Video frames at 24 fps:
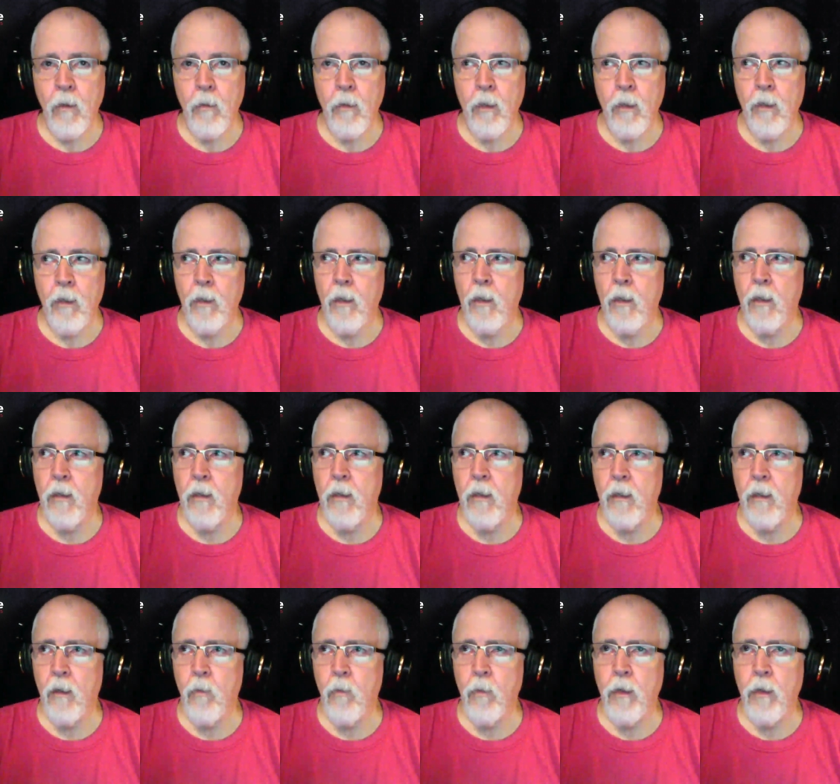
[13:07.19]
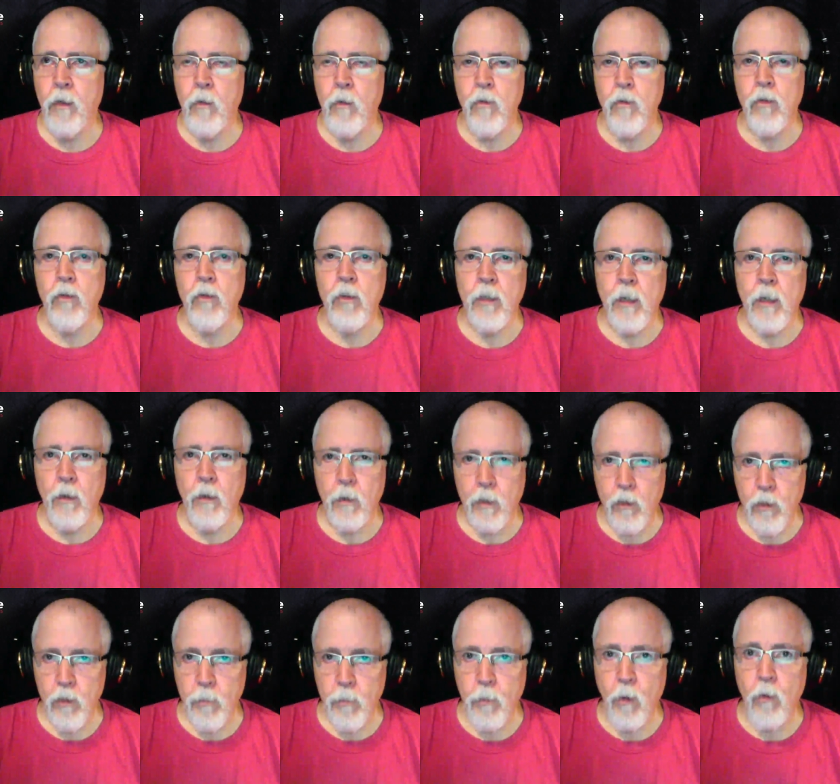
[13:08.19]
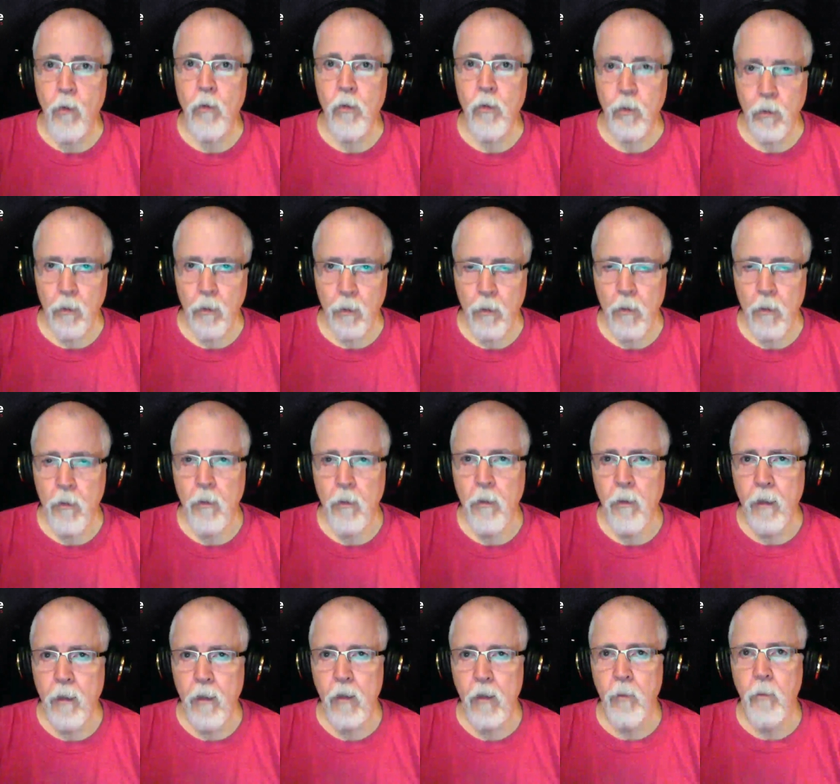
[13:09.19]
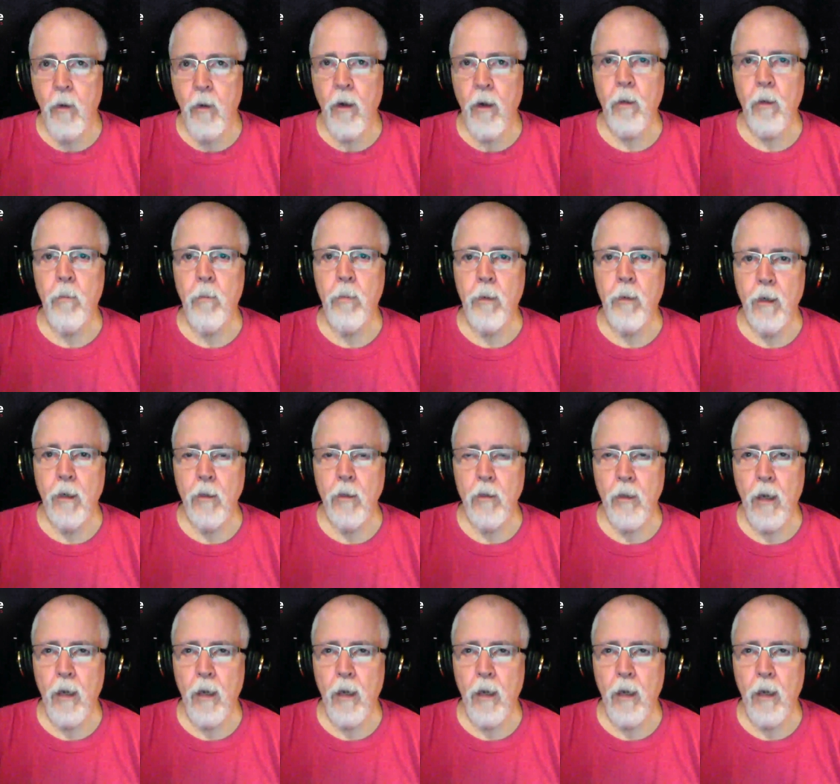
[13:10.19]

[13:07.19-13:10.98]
it it it reduces their exposure in the marketplace.